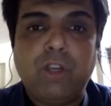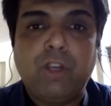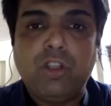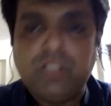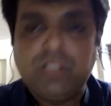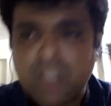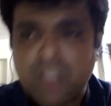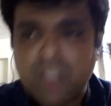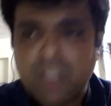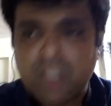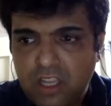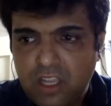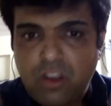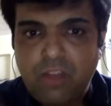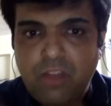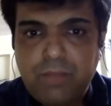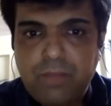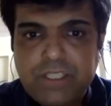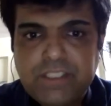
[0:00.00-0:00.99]
Because you
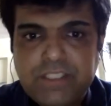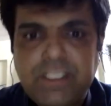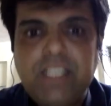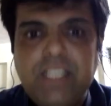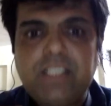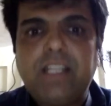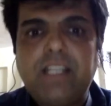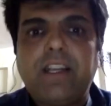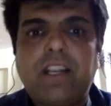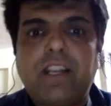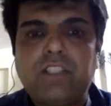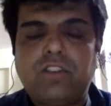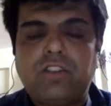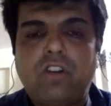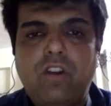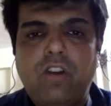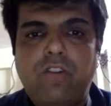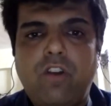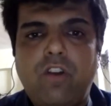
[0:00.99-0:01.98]
have been seeing that
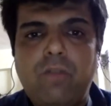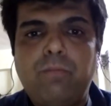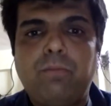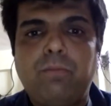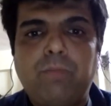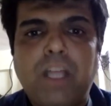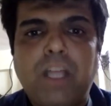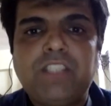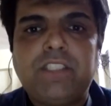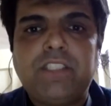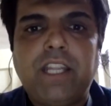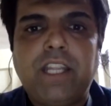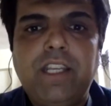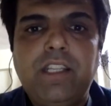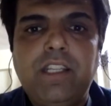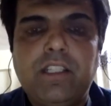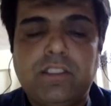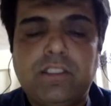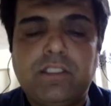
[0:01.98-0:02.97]
restaurant from past 10
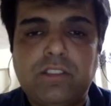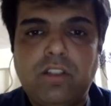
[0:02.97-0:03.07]
years.